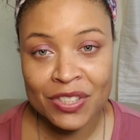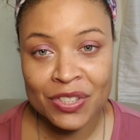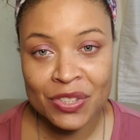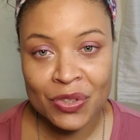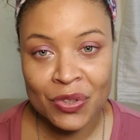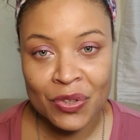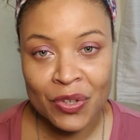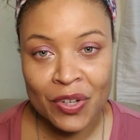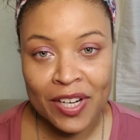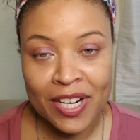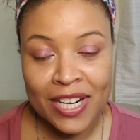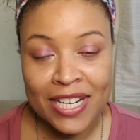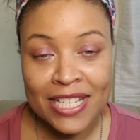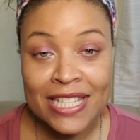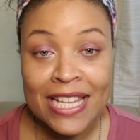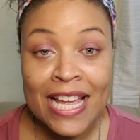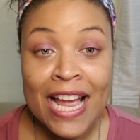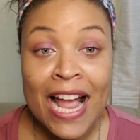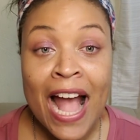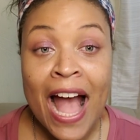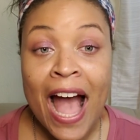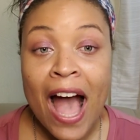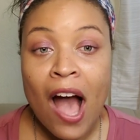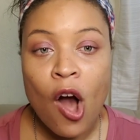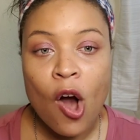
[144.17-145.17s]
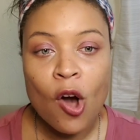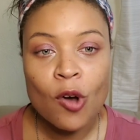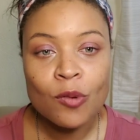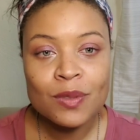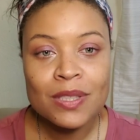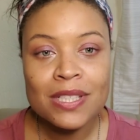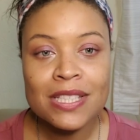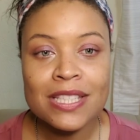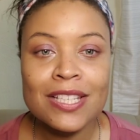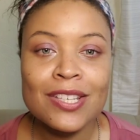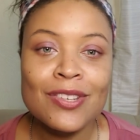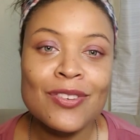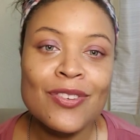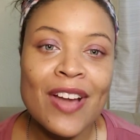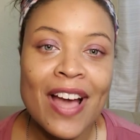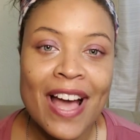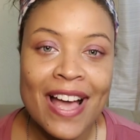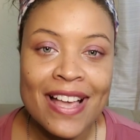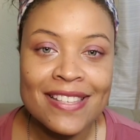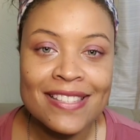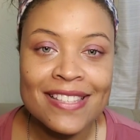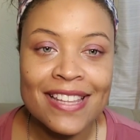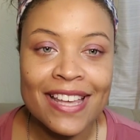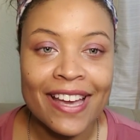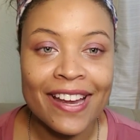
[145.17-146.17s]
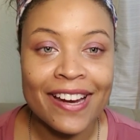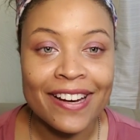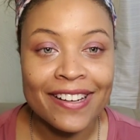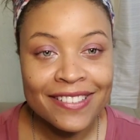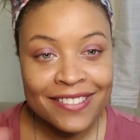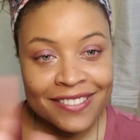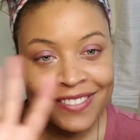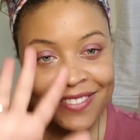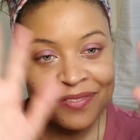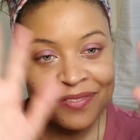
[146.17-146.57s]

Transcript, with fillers: stories. Hope to see you guys there.